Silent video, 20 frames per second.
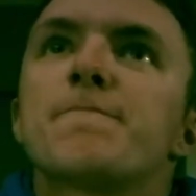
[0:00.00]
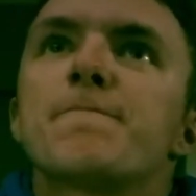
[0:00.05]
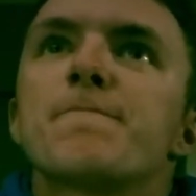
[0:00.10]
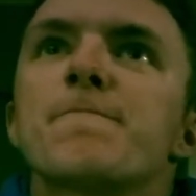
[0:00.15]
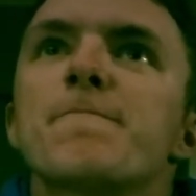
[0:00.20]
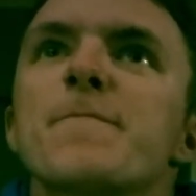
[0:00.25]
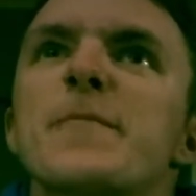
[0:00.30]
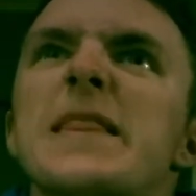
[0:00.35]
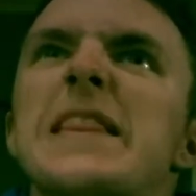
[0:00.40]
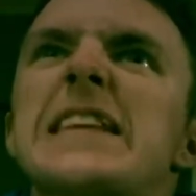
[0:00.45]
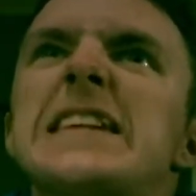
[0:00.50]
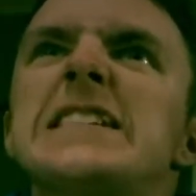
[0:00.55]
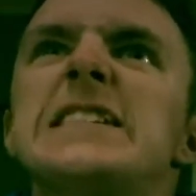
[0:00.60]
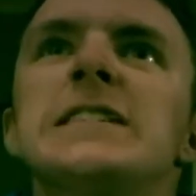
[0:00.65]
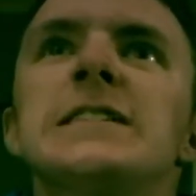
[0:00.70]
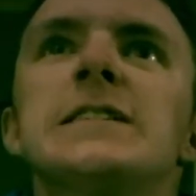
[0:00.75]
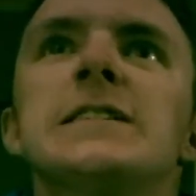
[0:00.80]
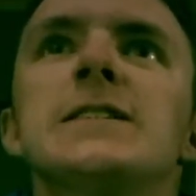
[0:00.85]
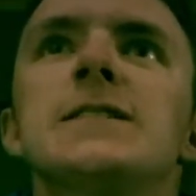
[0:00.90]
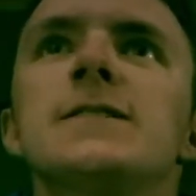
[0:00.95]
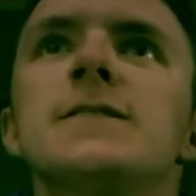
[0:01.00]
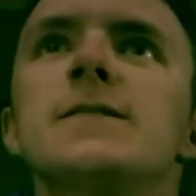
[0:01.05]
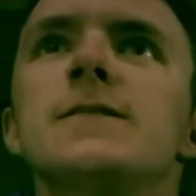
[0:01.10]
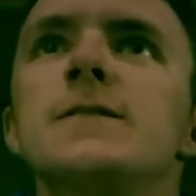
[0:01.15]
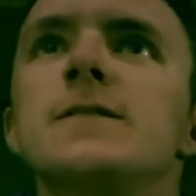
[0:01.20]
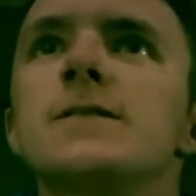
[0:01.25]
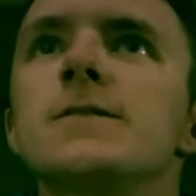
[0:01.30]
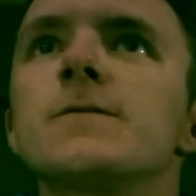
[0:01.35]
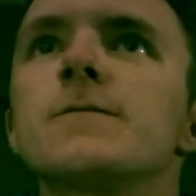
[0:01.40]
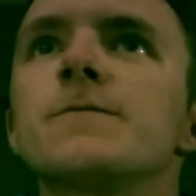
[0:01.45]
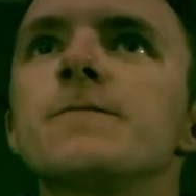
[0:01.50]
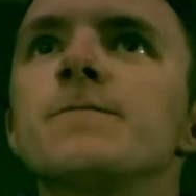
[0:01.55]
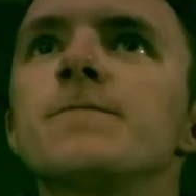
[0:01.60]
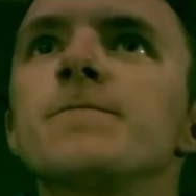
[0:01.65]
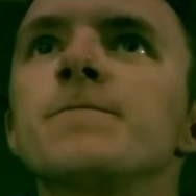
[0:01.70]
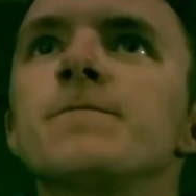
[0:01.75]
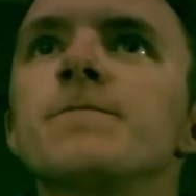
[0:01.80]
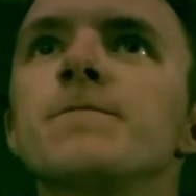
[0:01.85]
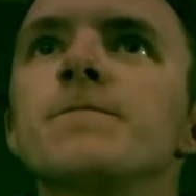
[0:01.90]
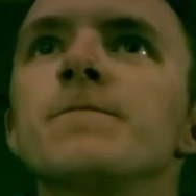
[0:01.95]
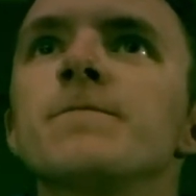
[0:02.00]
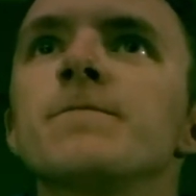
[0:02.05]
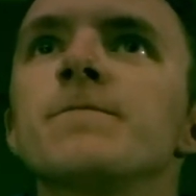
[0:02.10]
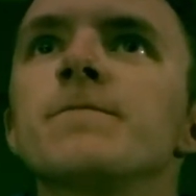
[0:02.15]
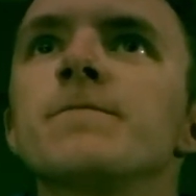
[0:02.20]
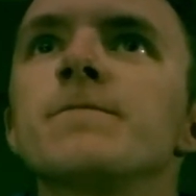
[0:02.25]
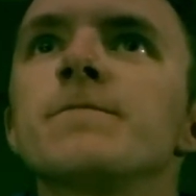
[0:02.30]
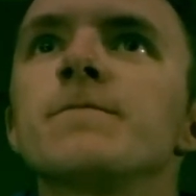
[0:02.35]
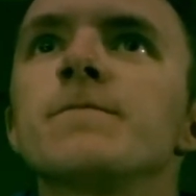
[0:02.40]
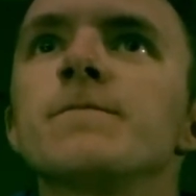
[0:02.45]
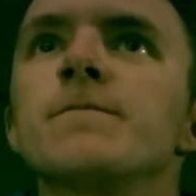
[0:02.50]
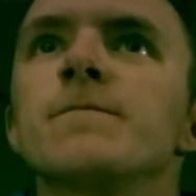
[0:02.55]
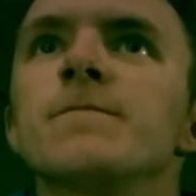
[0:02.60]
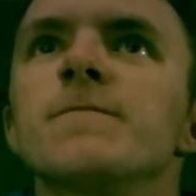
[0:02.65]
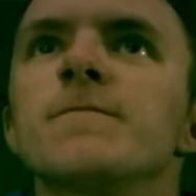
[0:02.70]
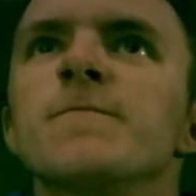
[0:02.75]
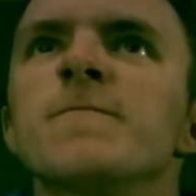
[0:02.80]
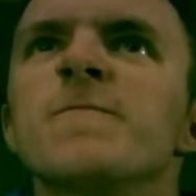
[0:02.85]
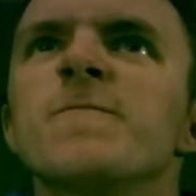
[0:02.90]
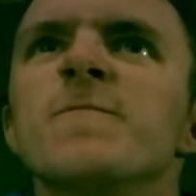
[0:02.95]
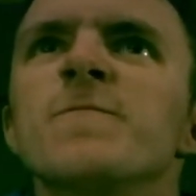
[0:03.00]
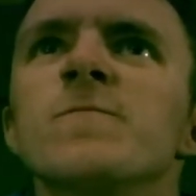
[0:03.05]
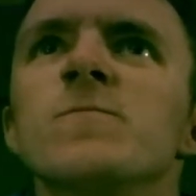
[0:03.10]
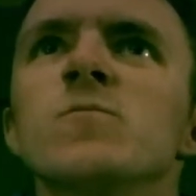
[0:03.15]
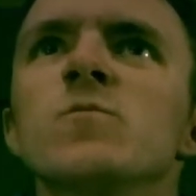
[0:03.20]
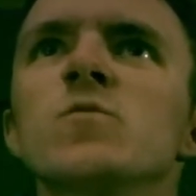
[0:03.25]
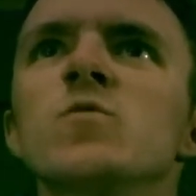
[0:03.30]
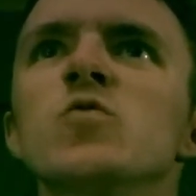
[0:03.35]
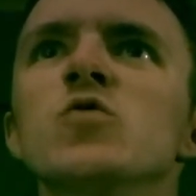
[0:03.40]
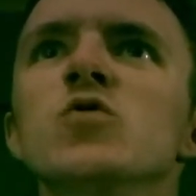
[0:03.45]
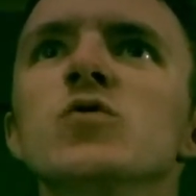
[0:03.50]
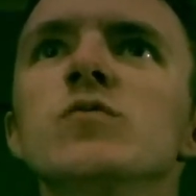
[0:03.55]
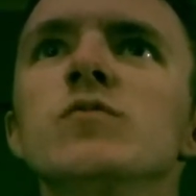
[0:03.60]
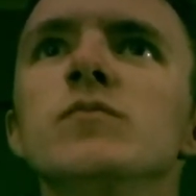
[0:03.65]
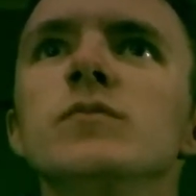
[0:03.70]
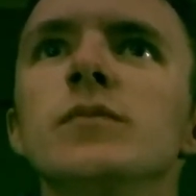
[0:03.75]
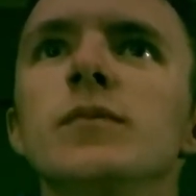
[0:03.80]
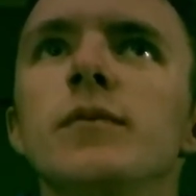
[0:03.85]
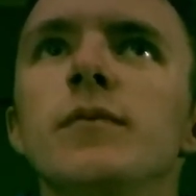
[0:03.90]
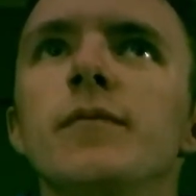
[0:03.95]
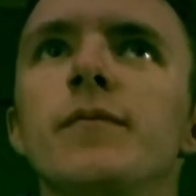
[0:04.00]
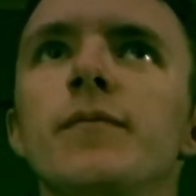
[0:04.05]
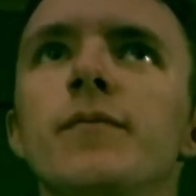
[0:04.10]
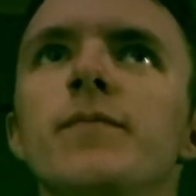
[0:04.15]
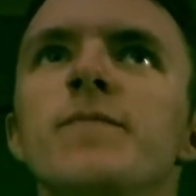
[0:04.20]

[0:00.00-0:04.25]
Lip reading: I am not my father. I am my own man.